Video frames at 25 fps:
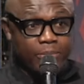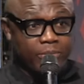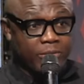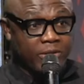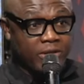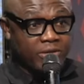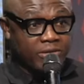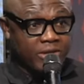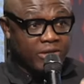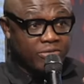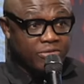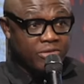
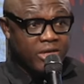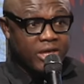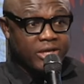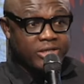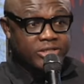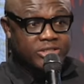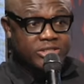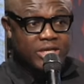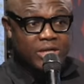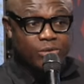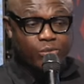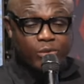The things
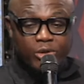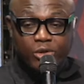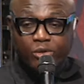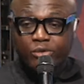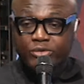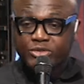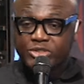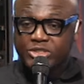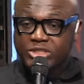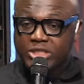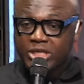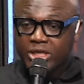that we don't
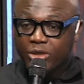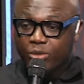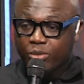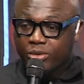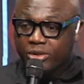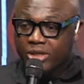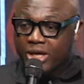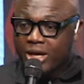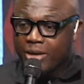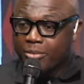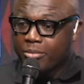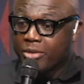see with
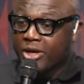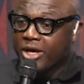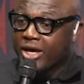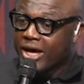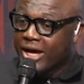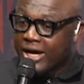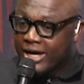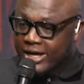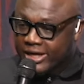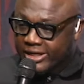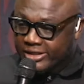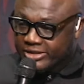our bare
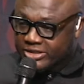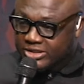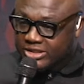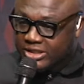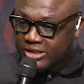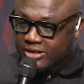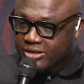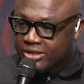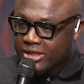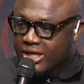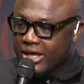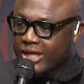eyes,
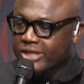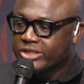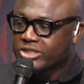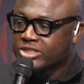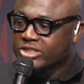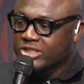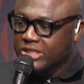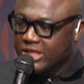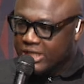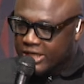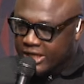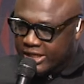they
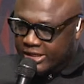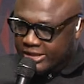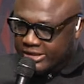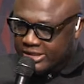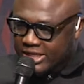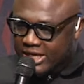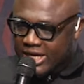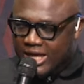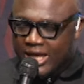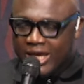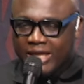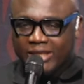see it,
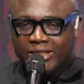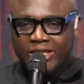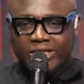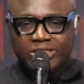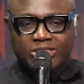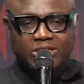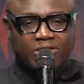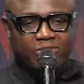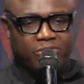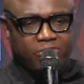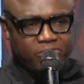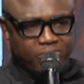and that's a
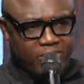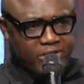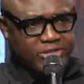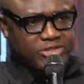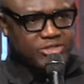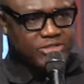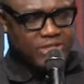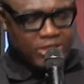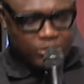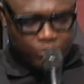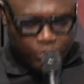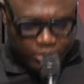threat
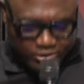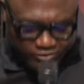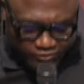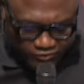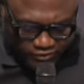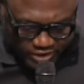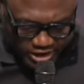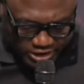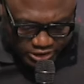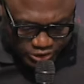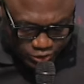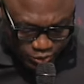that we're
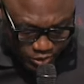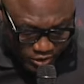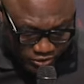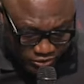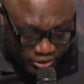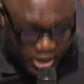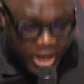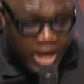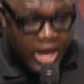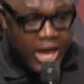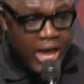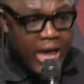faced
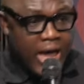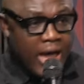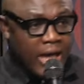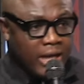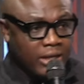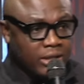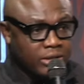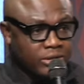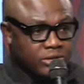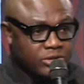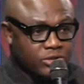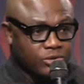with.
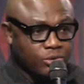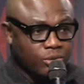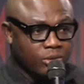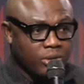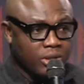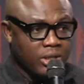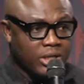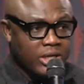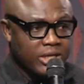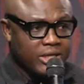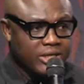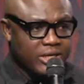And to
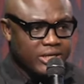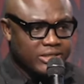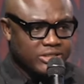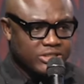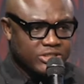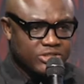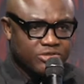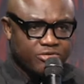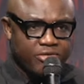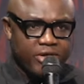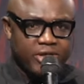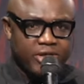lead us
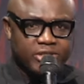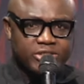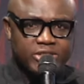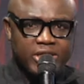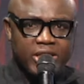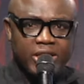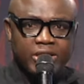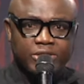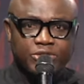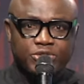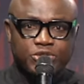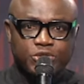straight
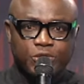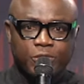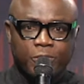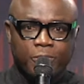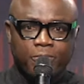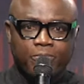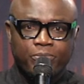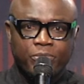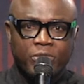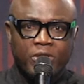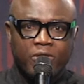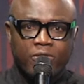into
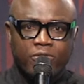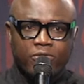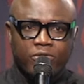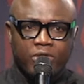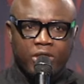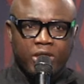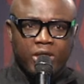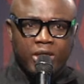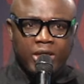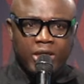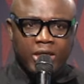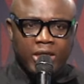
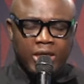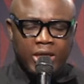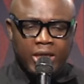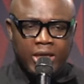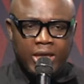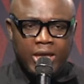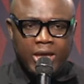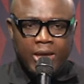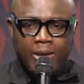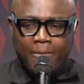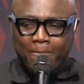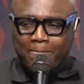the
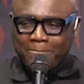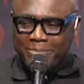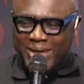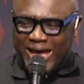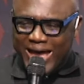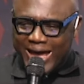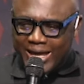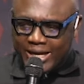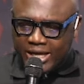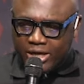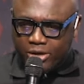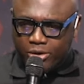
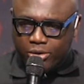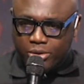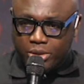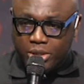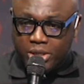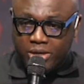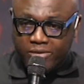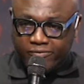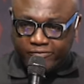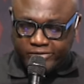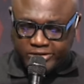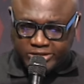panel
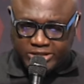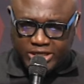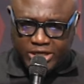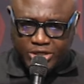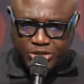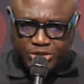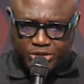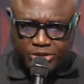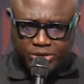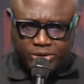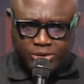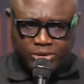
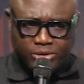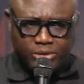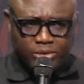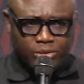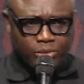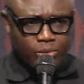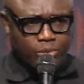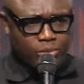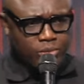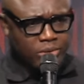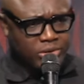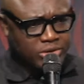conversation,
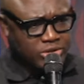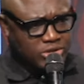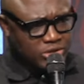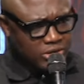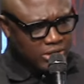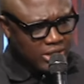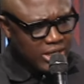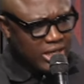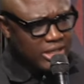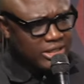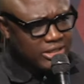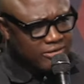want to
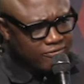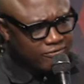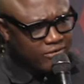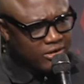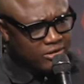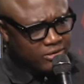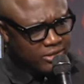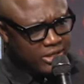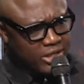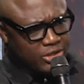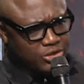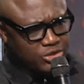lay the
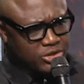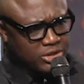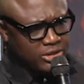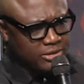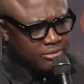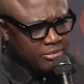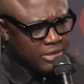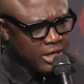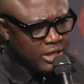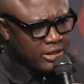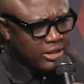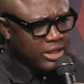foundation
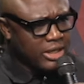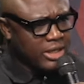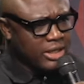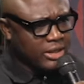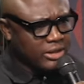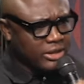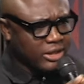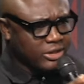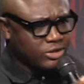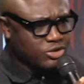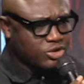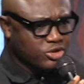about the
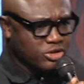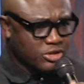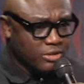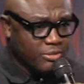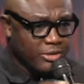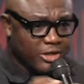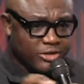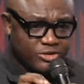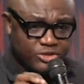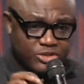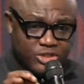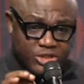issues
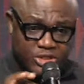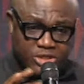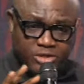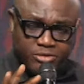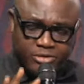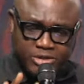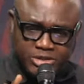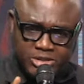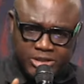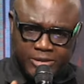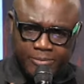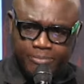about
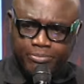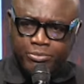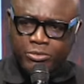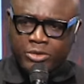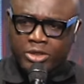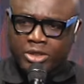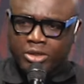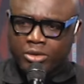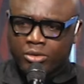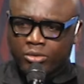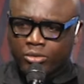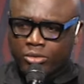security.
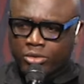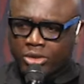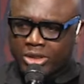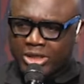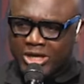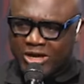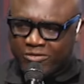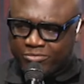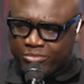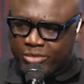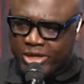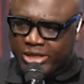
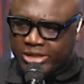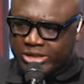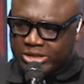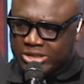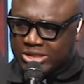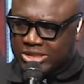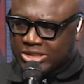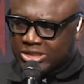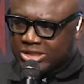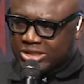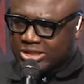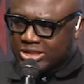
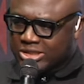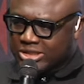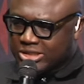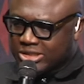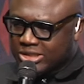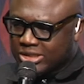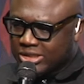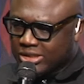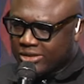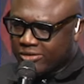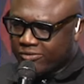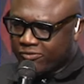Governments
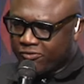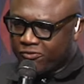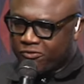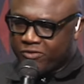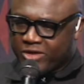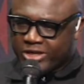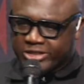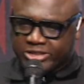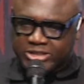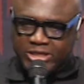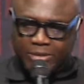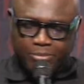
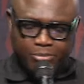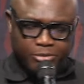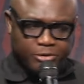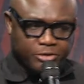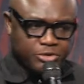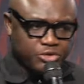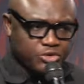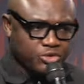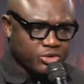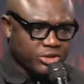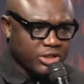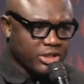first approach
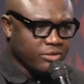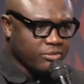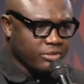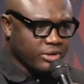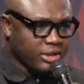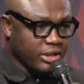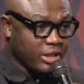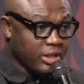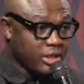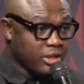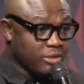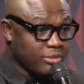to dealing with
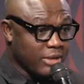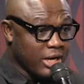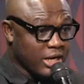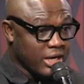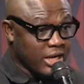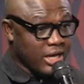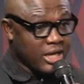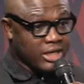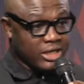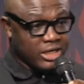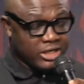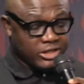illegal mining,
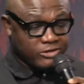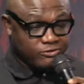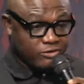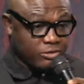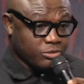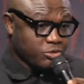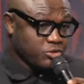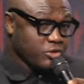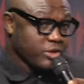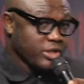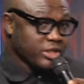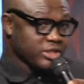at least from
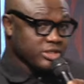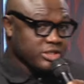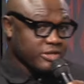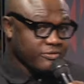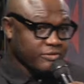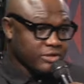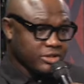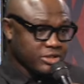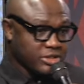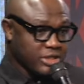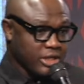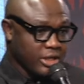
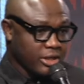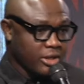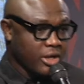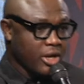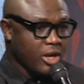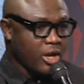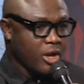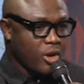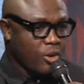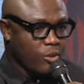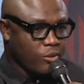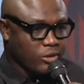2017,
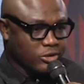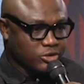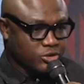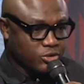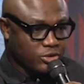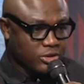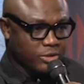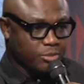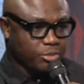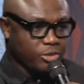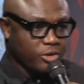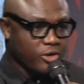was to
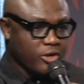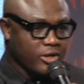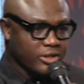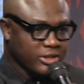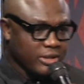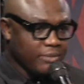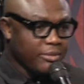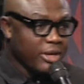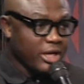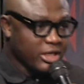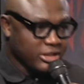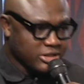deploy the
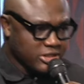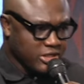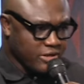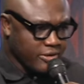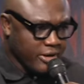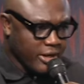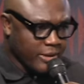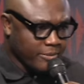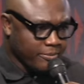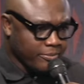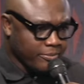military.